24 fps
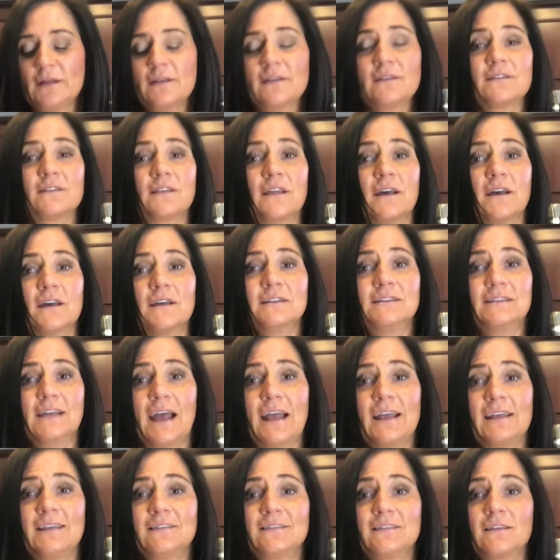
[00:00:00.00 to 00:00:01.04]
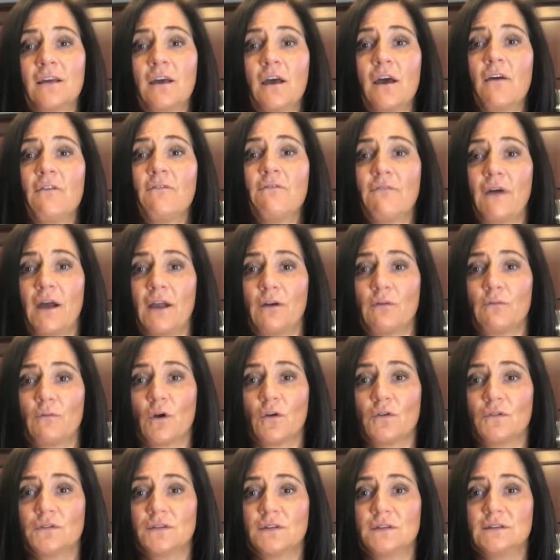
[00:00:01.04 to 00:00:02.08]
is the diced fire
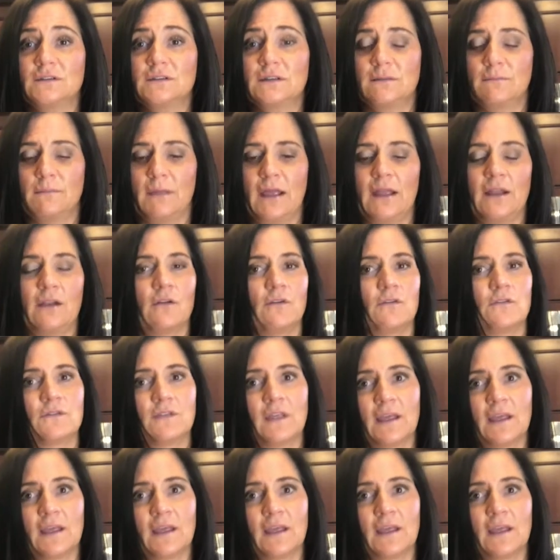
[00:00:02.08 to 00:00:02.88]
roasted tomatoes.